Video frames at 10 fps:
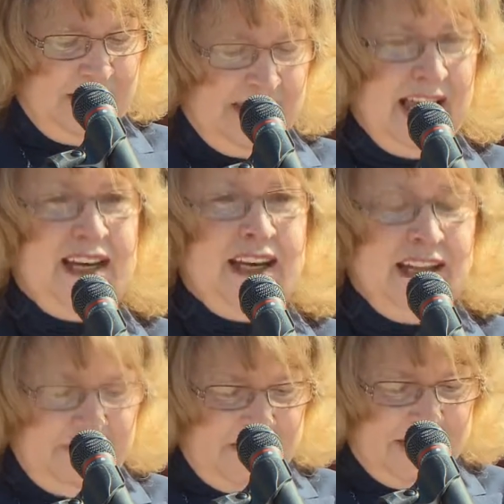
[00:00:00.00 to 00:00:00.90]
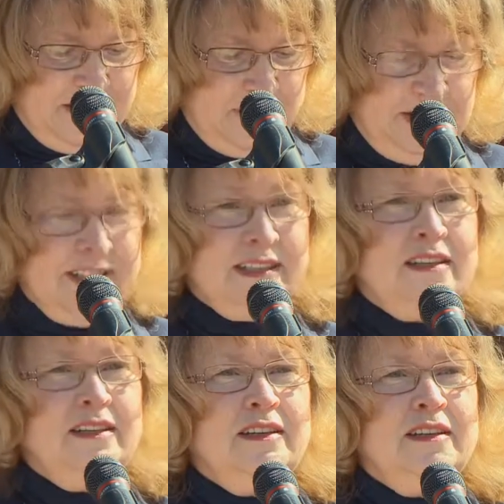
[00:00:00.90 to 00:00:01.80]
cutting investments
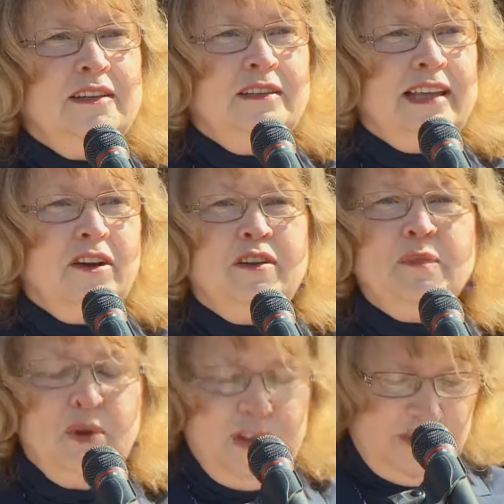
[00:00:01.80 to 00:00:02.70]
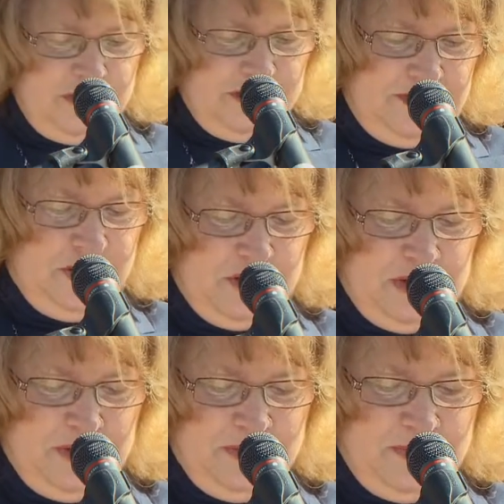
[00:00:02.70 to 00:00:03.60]
that are important to our
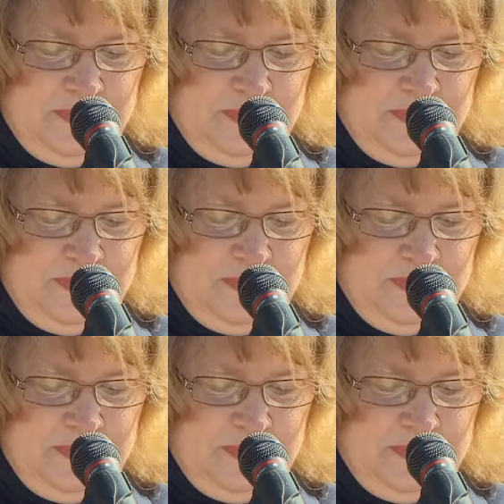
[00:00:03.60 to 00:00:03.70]
future.